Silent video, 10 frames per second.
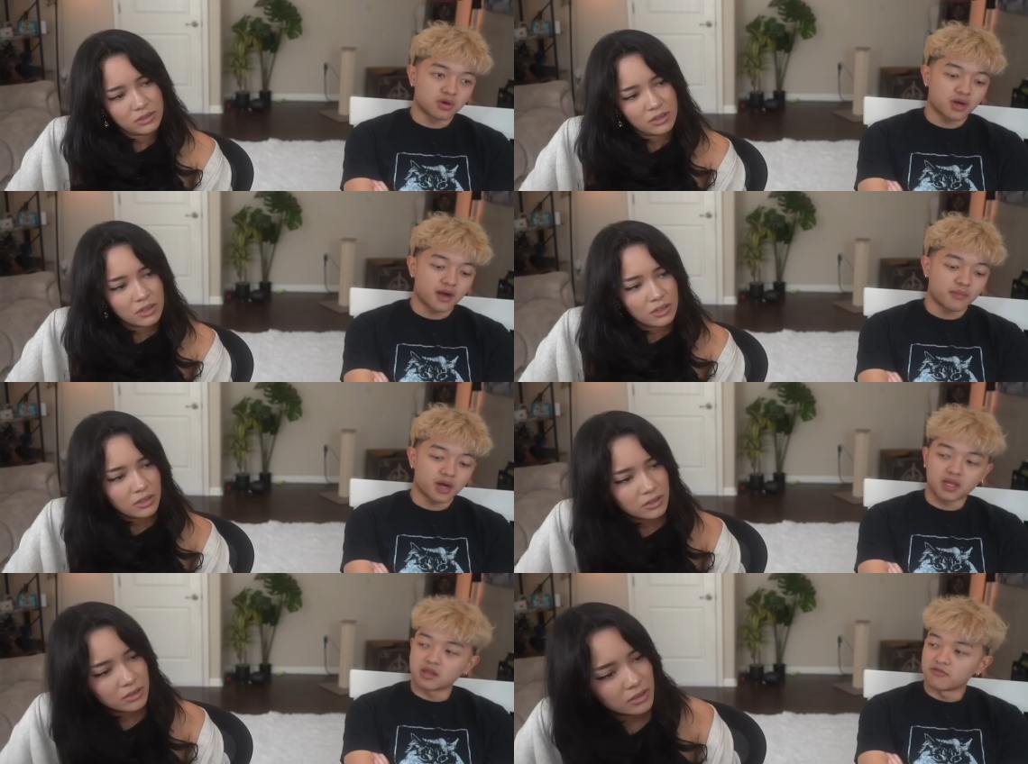Speaker 1: I'm, I
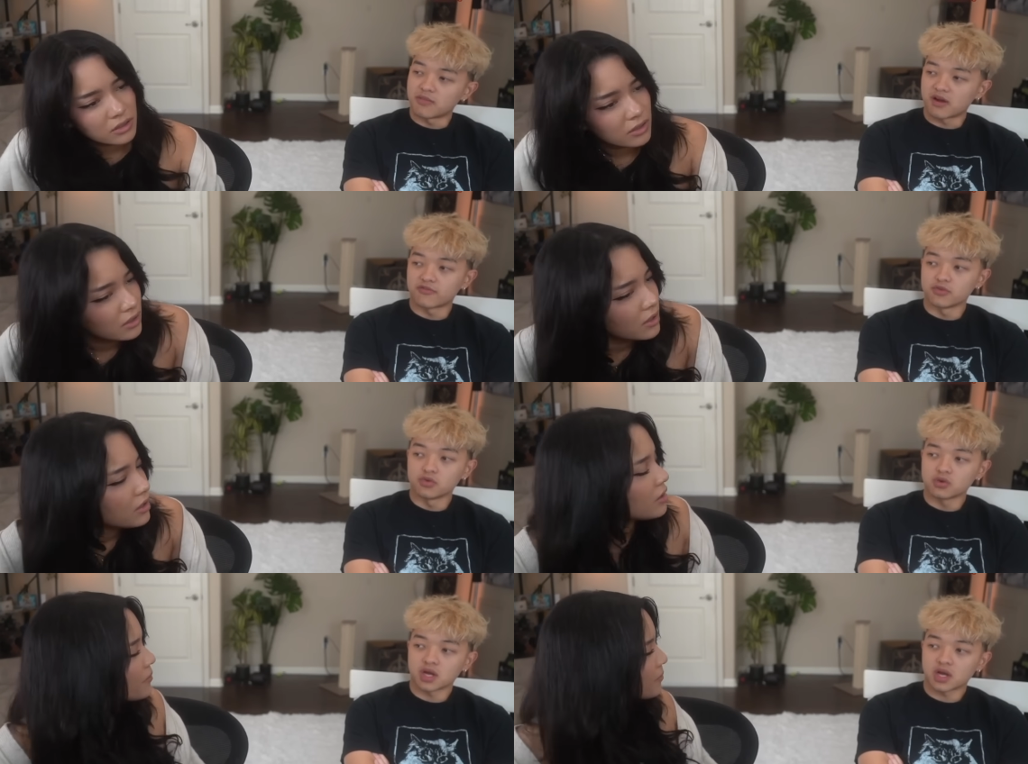love my food,
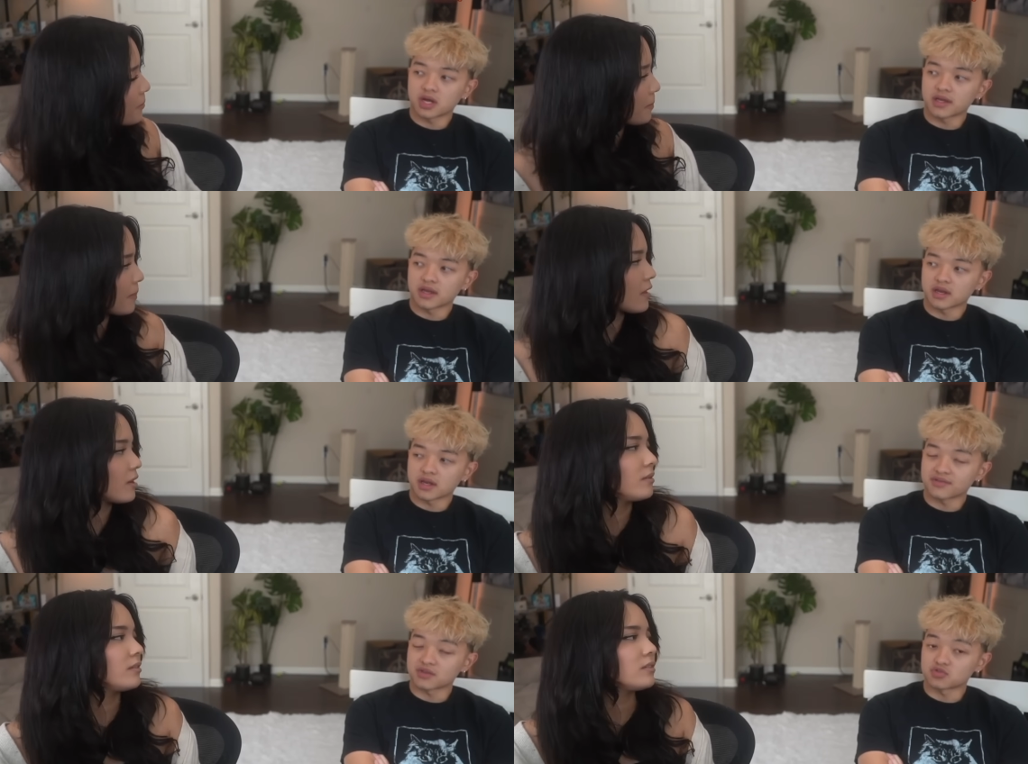and
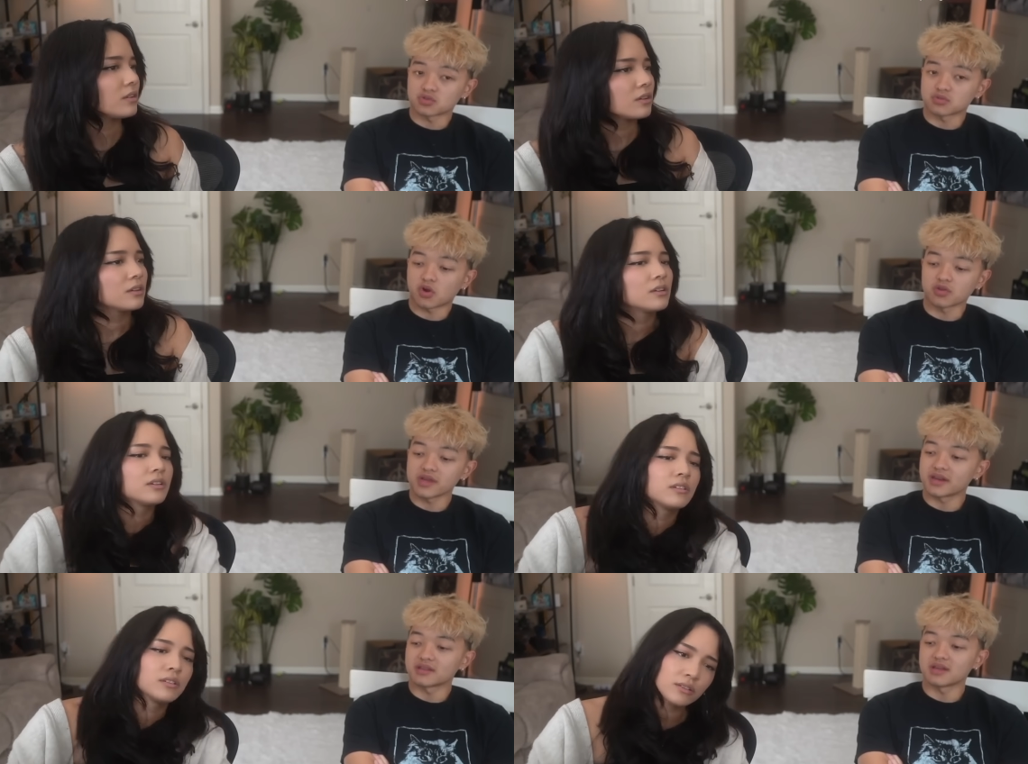there's hardly
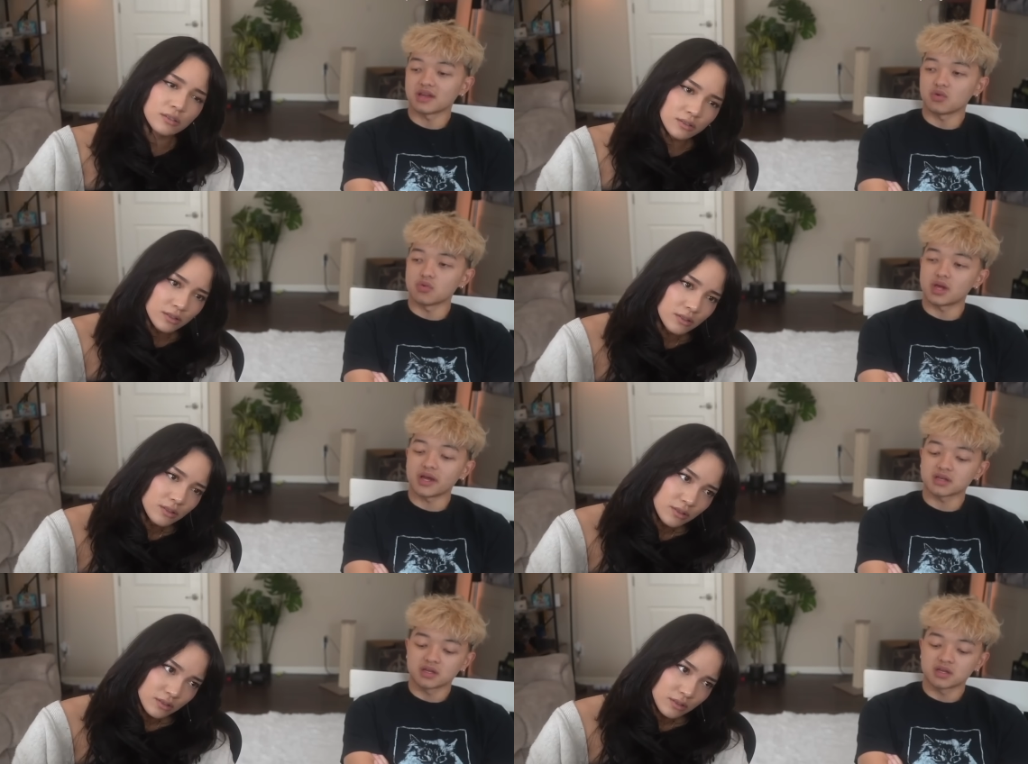anything I don't like.